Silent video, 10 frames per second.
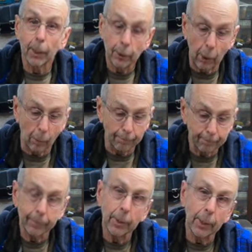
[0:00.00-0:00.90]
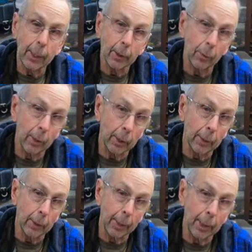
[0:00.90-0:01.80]
So, thanks for looking
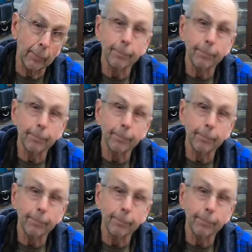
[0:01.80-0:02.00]
today.